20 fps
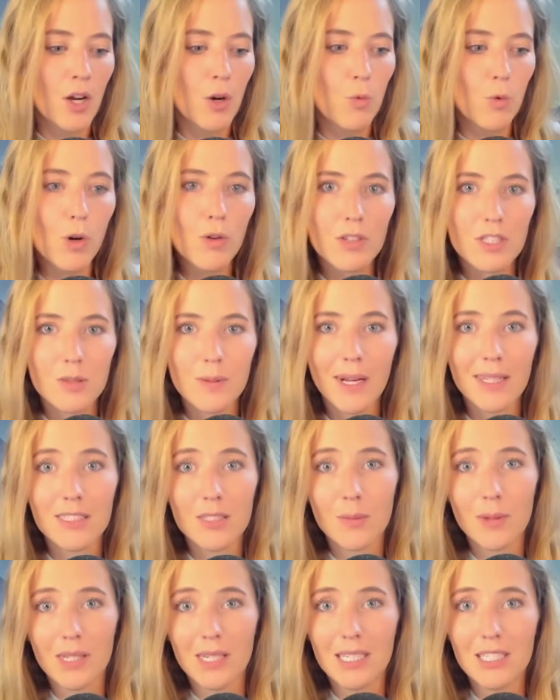what
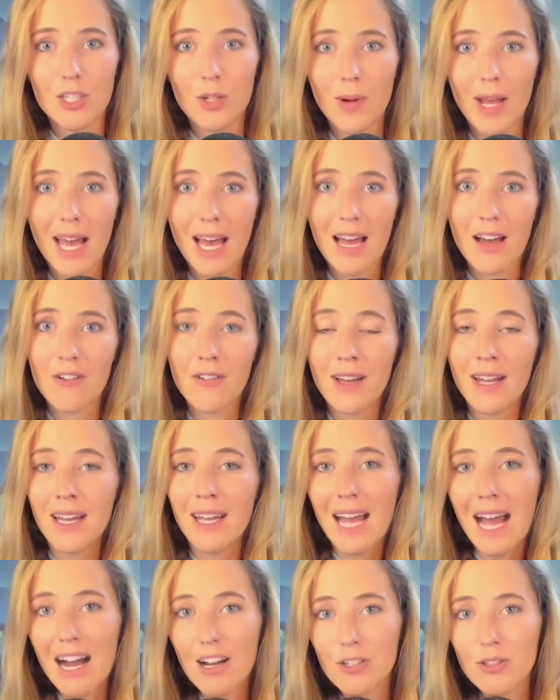responsibilities you have,
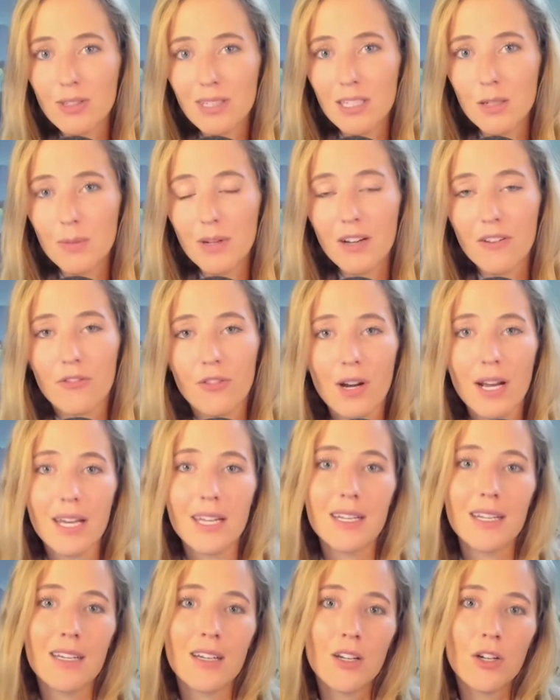how you need to be a
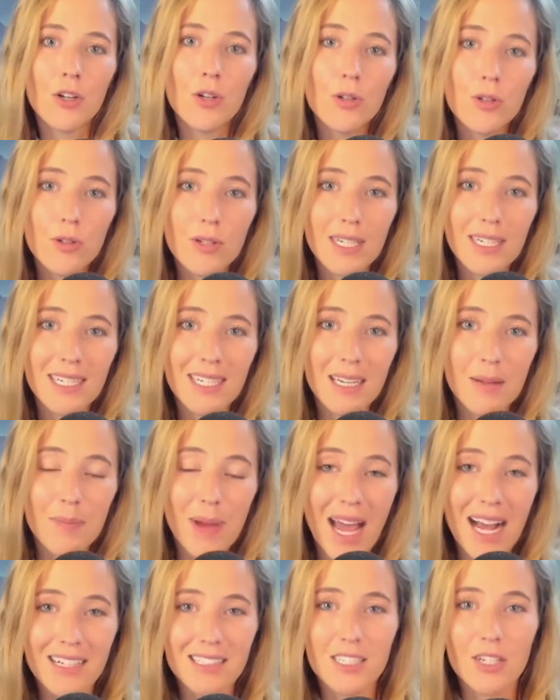friend, who you need to get
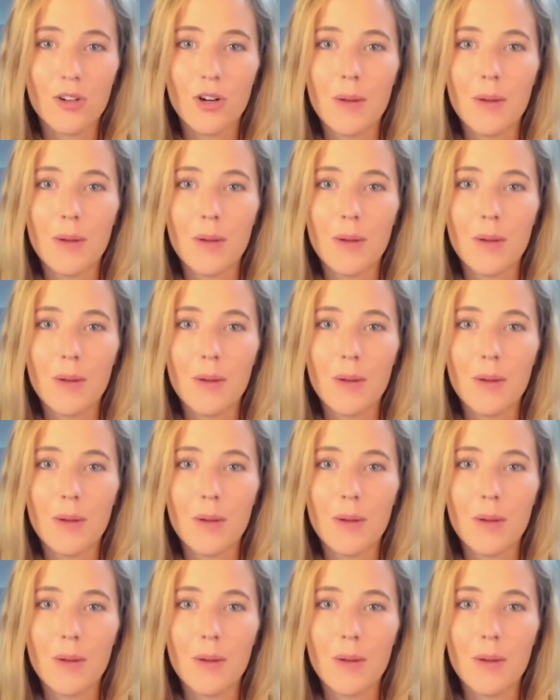back to.